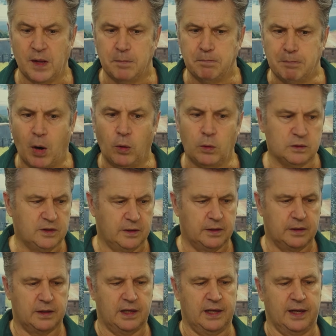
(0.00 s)
Mold
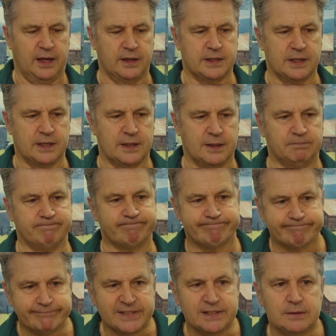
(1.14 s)
and
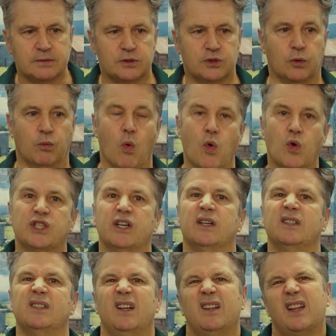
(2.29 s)
sort of
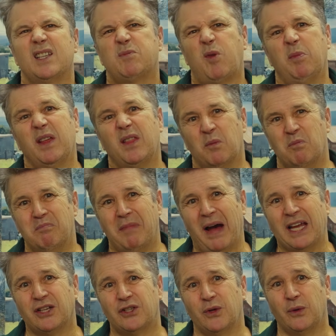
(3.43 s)
water, that's probably the
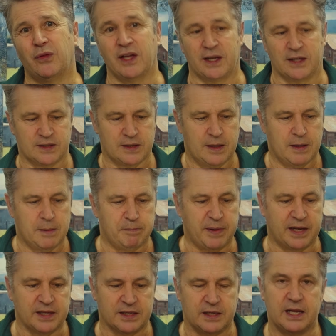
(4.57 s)
main two things, but
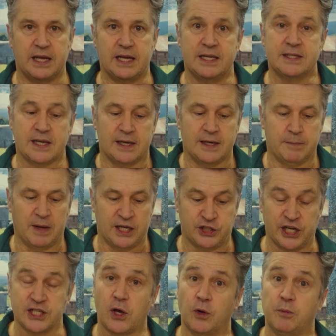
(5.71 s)
it is a
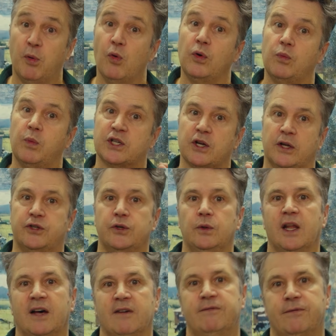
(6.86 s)
gessoed board, which I do
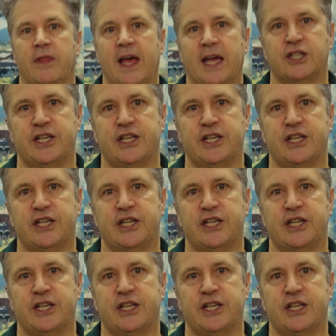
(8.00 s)
love for that